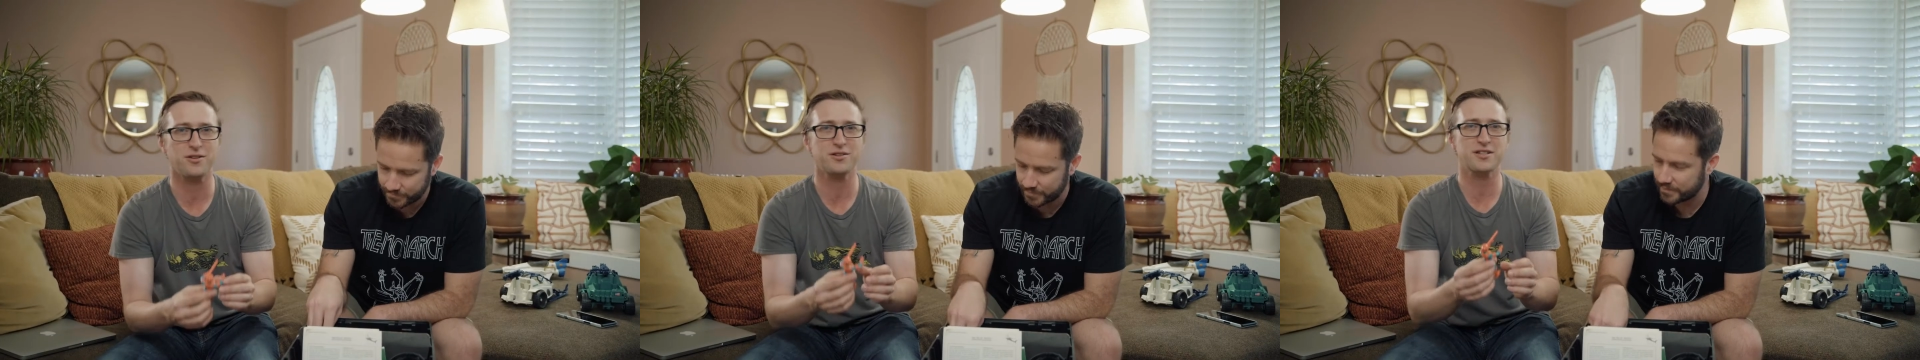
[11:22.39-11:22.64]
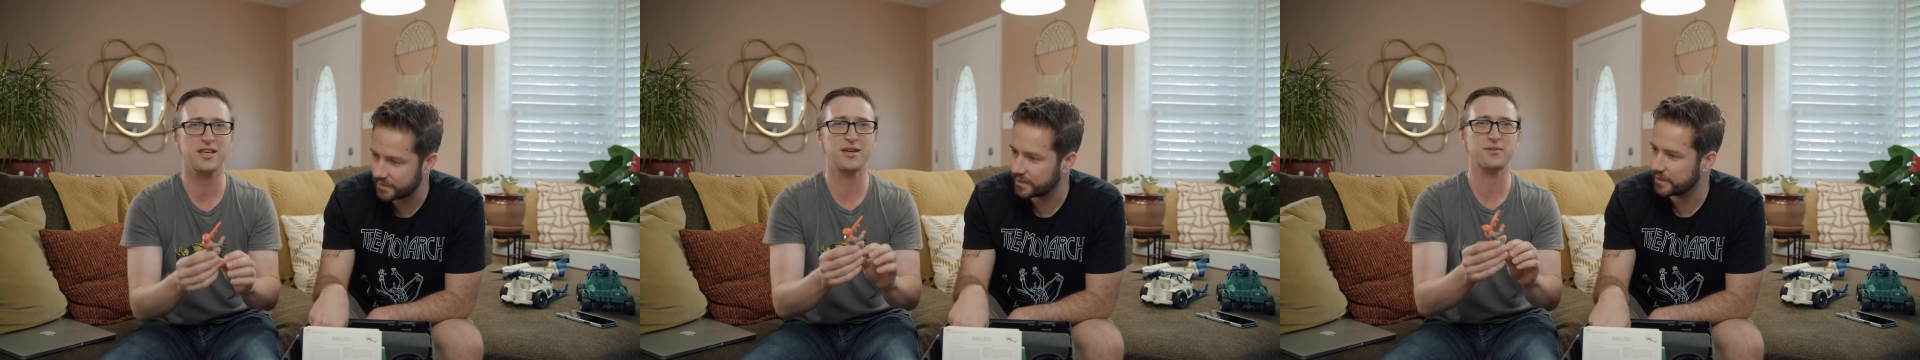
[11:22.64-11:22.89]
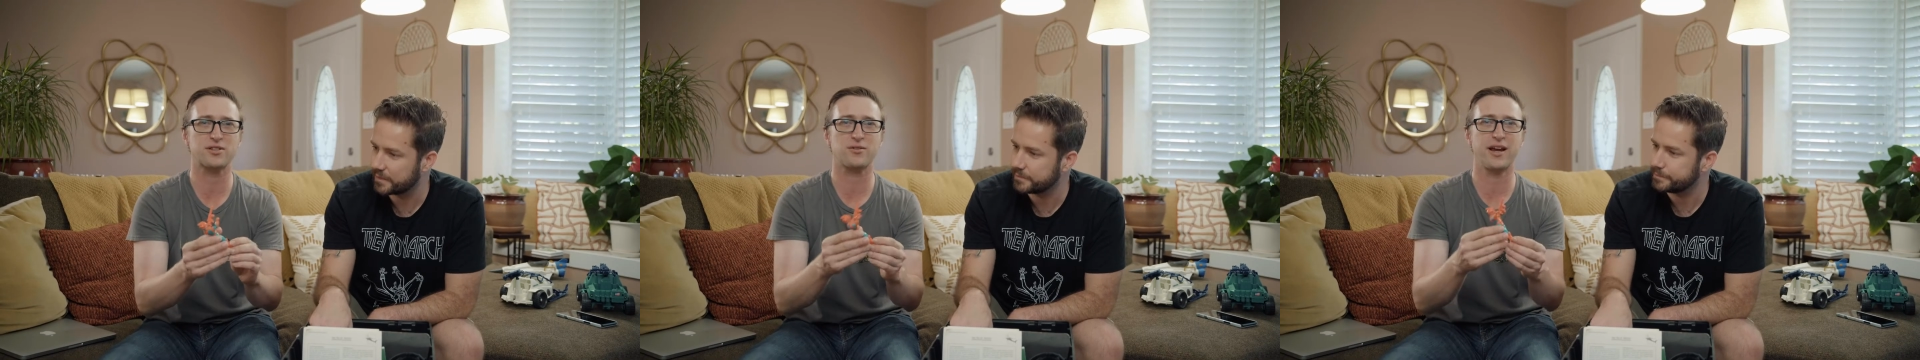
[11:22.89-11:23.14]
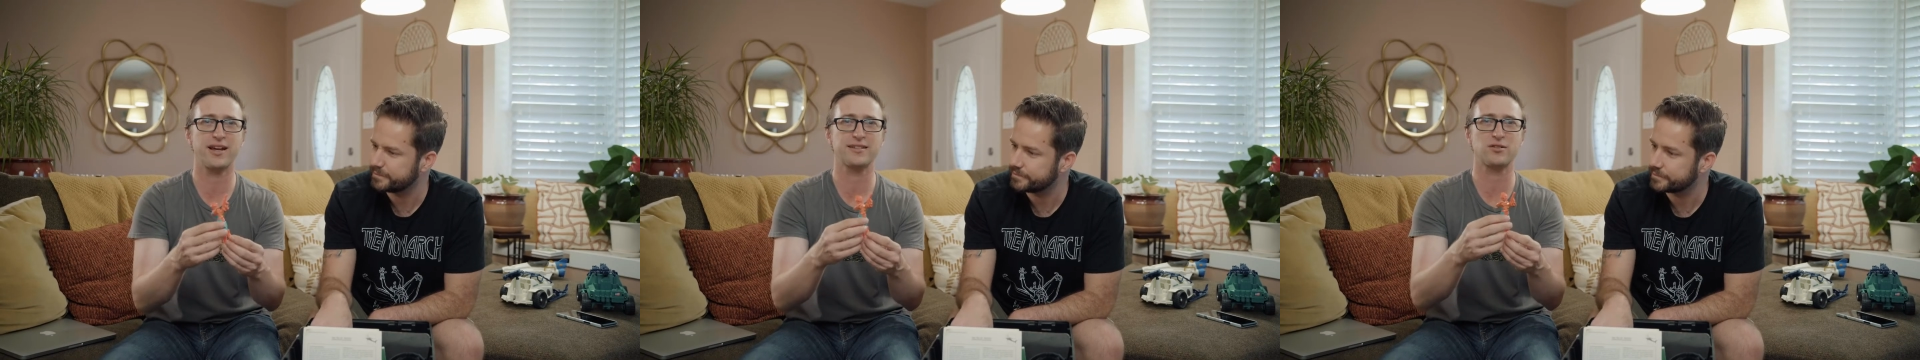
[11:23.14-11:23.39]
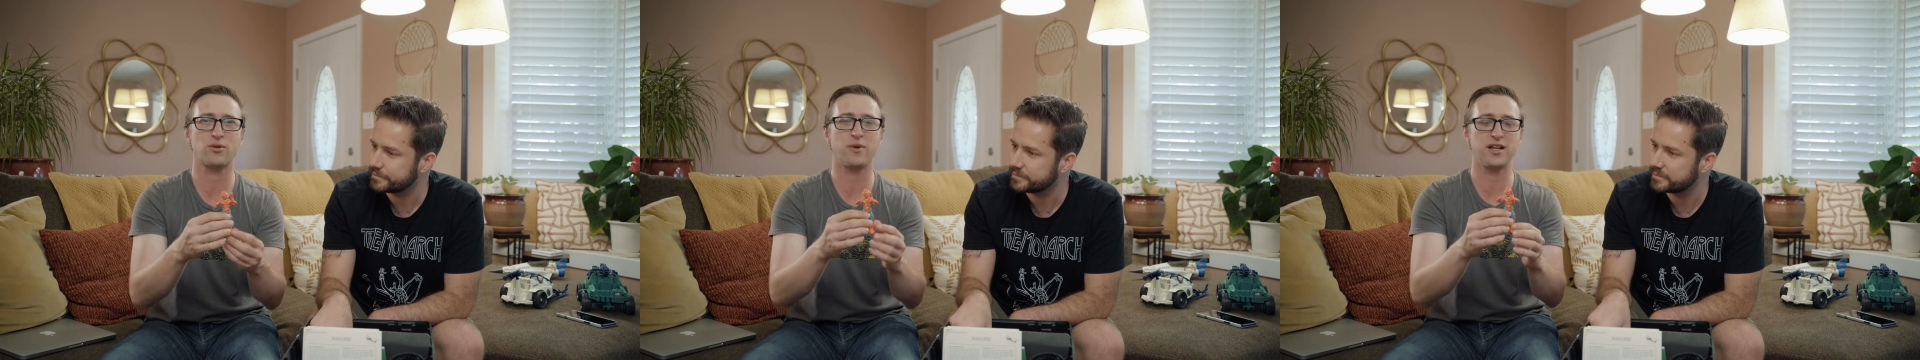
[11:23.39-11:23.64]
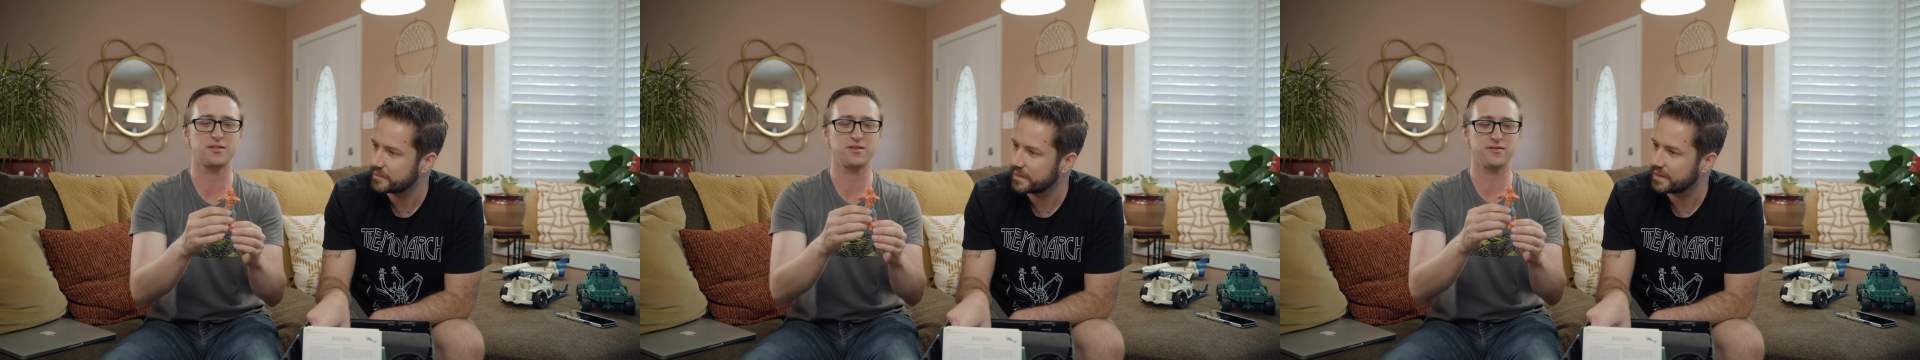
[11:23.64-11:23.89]
Speaker 1: scheme is great because it reminds me
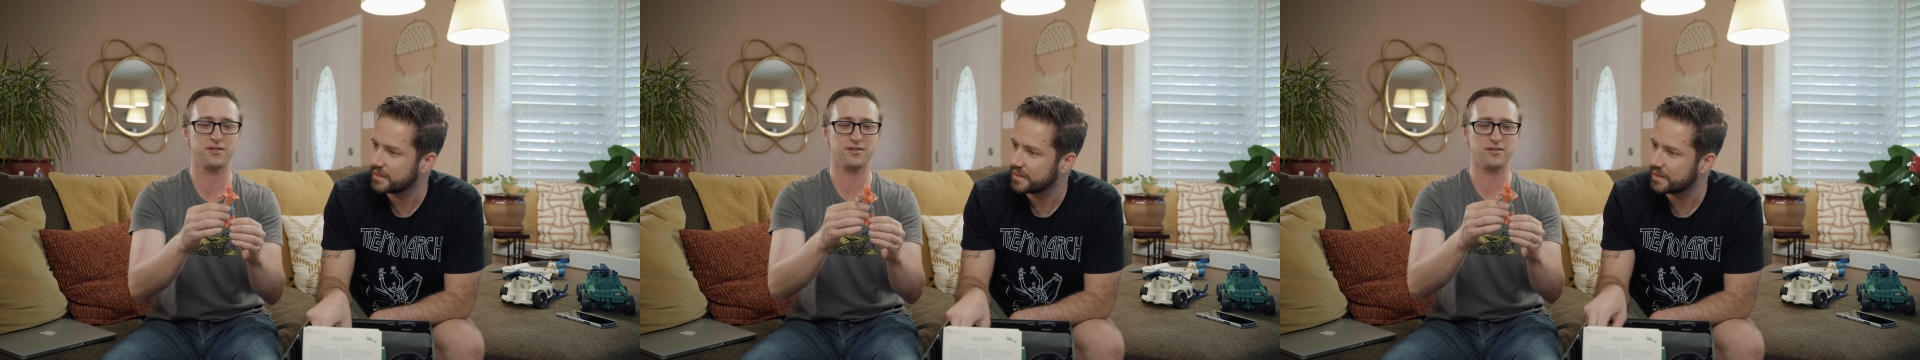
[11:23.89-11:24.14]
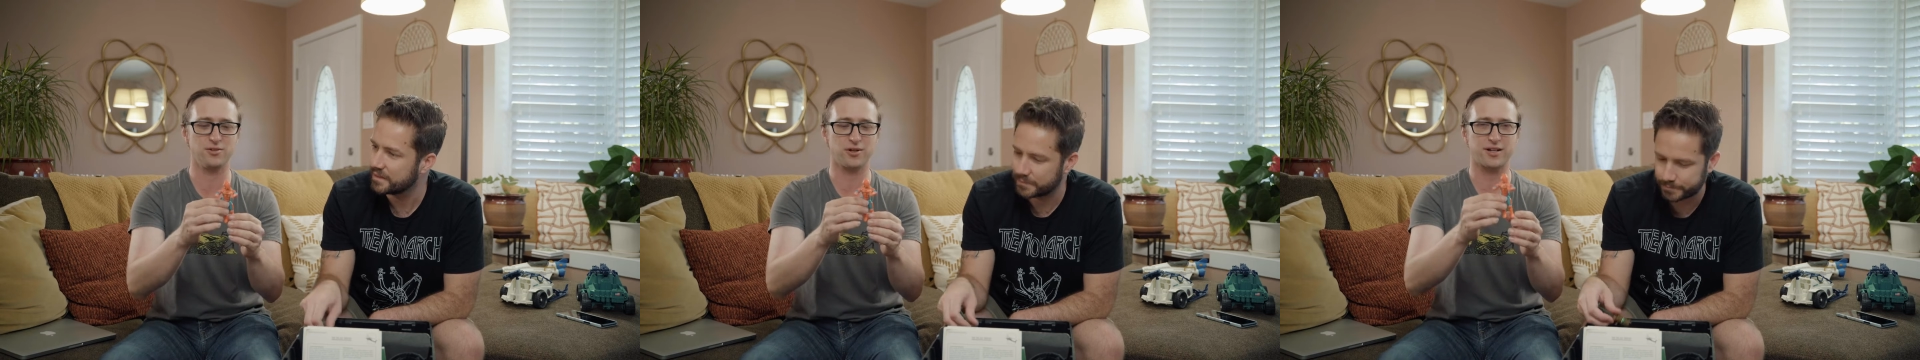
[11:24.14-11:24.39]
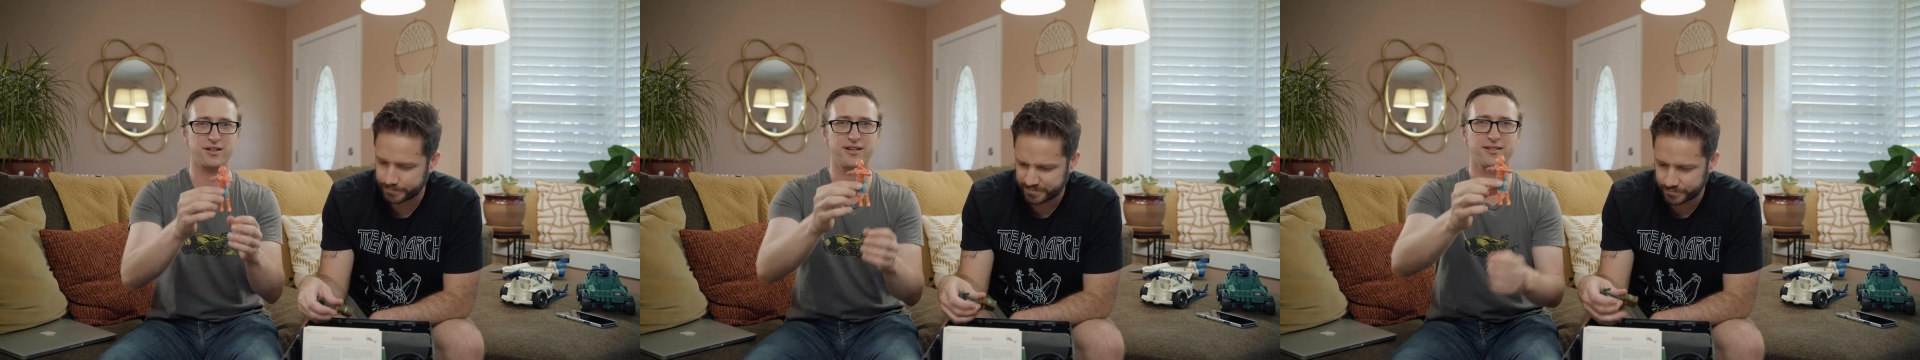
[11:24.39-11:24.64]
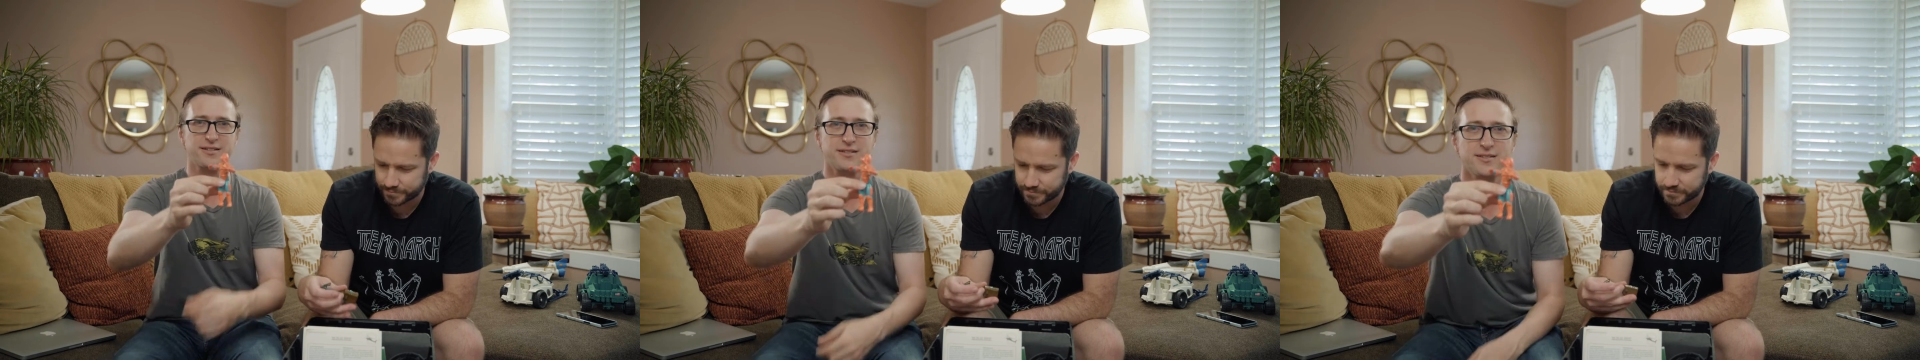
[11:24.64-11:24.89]
of the New York Knicks.